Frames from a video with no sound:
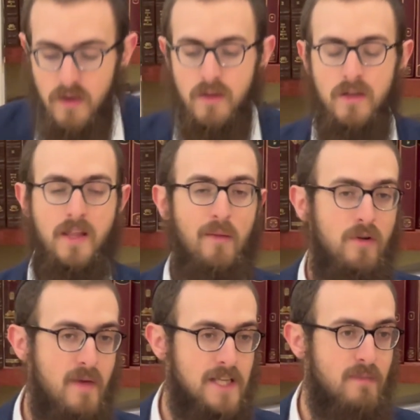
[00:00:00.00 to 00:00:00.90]
The Talmud
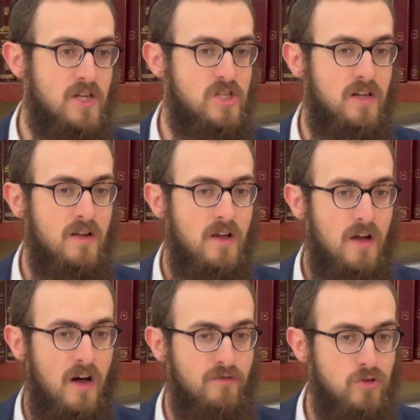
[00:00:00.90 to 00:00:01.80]
makes mention
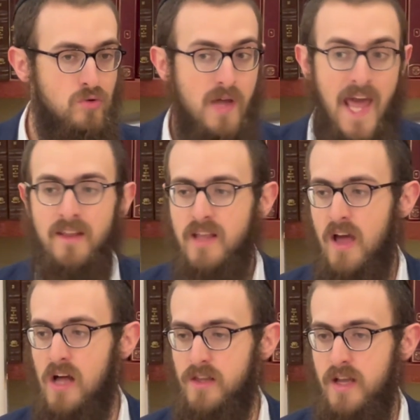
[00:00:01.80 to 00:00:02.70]
of 2 8-day
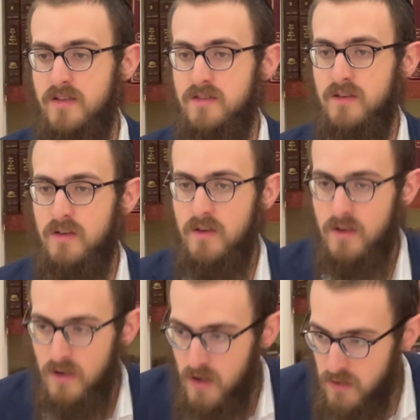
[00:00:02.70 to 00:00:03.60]
holidays,
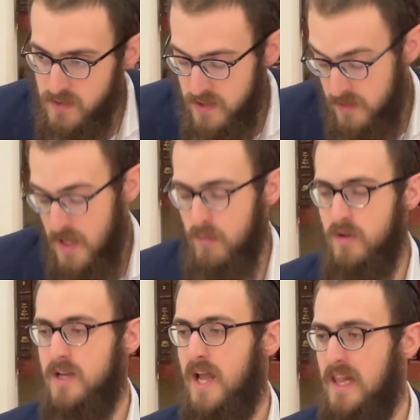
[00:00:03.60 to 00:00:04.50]
called in the
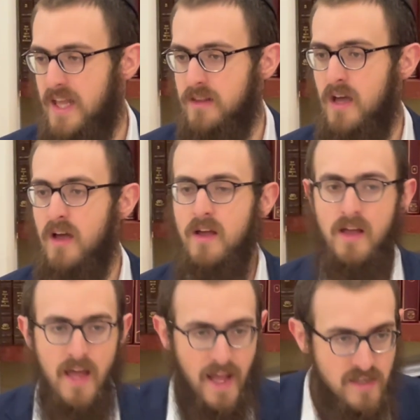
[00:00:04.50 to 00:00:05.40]
Talmud Kalenda
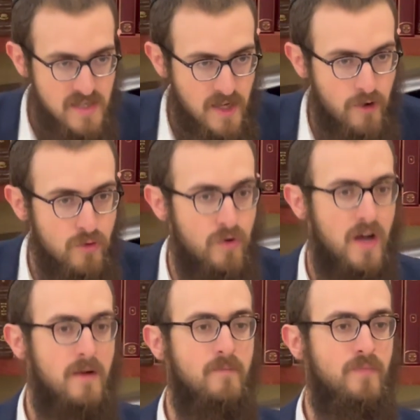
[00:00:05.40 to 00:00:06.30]
and Starnura.
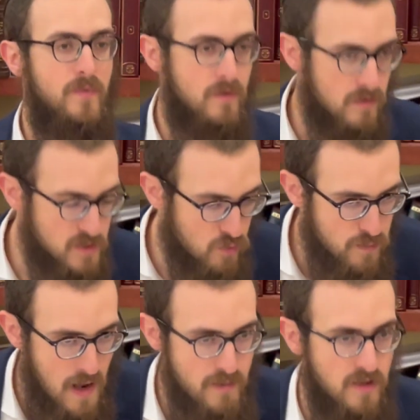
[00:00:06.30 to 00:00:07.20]
It's more
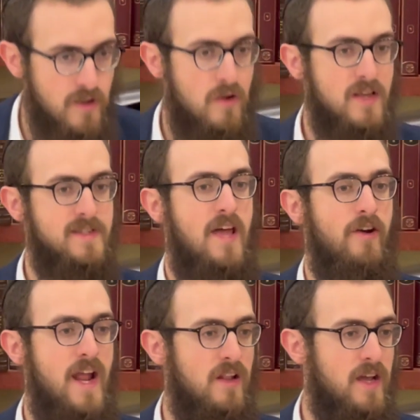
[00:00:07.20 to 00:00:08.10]
popularly known as
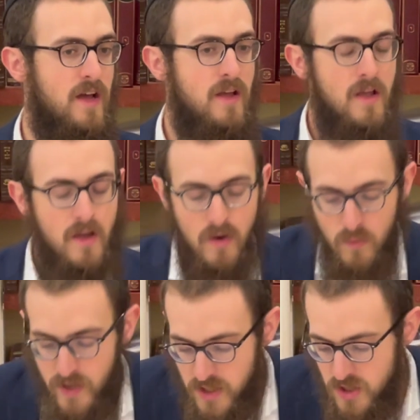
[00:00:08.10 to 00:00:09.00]
Saturnalia,
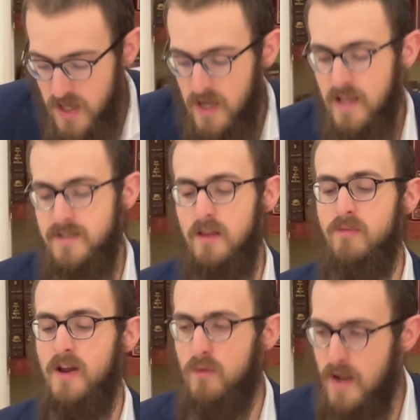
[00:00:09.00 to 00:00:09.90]
which is
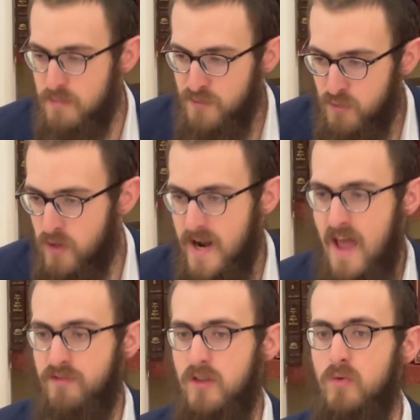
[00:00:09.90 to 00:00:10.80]
celebrated right before and
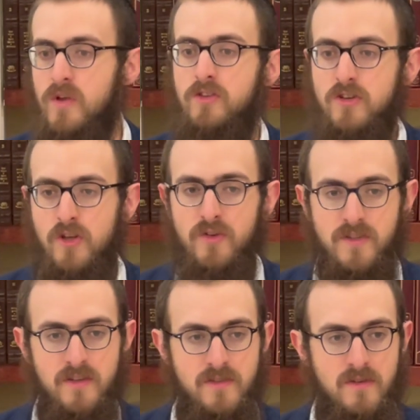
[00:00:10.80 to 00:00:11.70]
after the winter
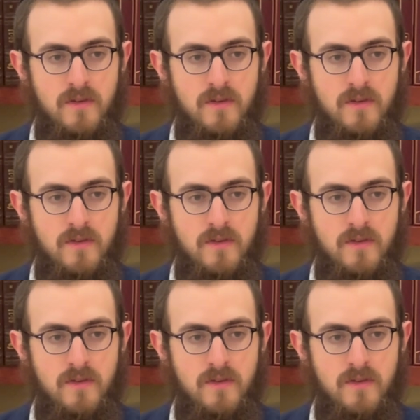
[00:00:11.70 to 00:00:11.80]
solstice.